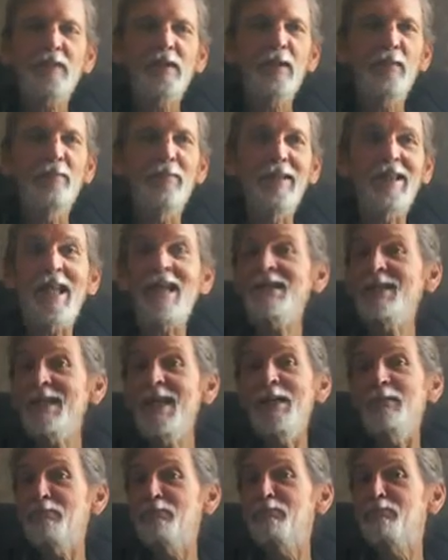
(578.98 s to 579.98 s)
But that's
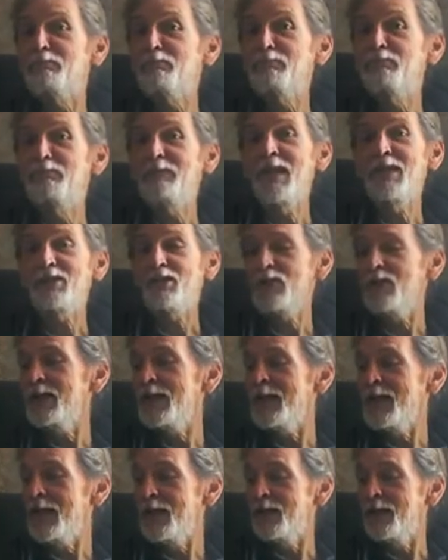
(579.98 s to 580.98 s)
it. That's
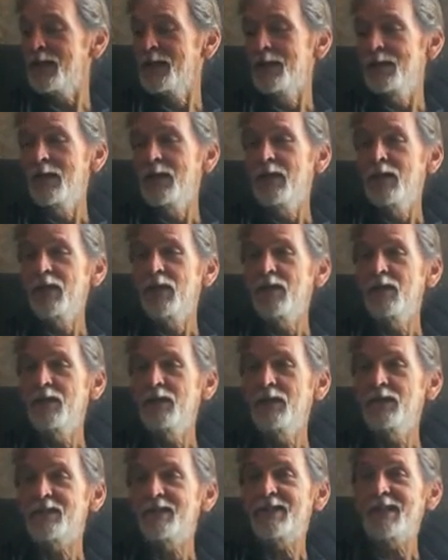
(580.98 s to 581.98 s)
really it.
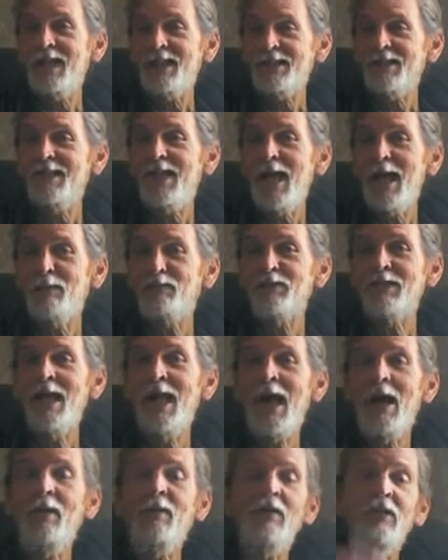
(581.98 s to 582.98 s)
Six steps.
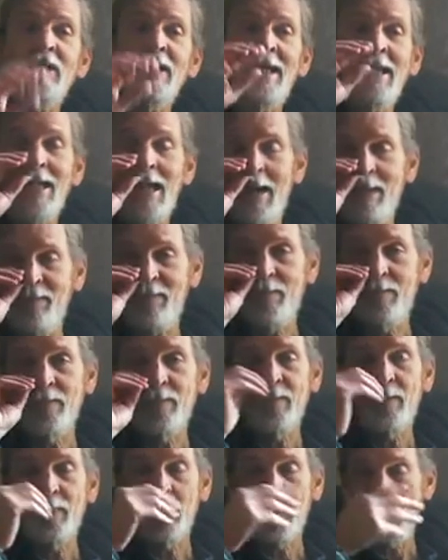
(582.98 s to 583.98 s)
Now, cleanup.
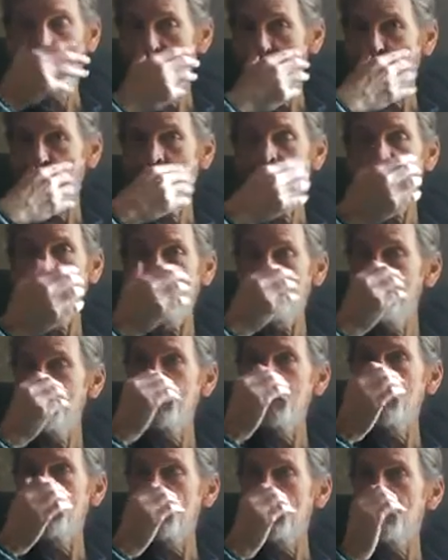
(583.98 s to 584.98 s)
Um,
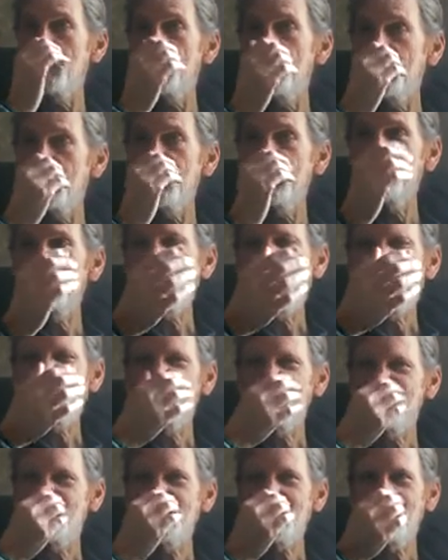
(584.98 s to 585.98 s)
See, I'm
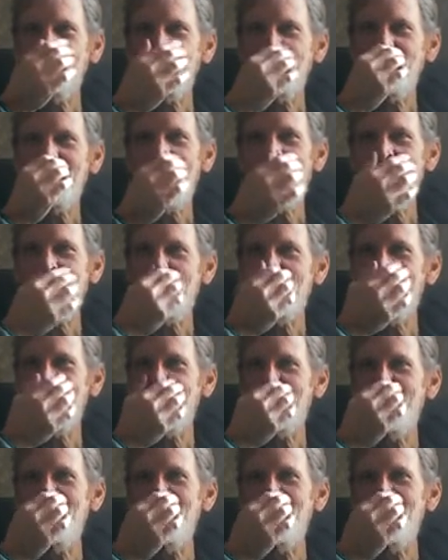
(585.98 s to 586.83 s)
still feeling hair on my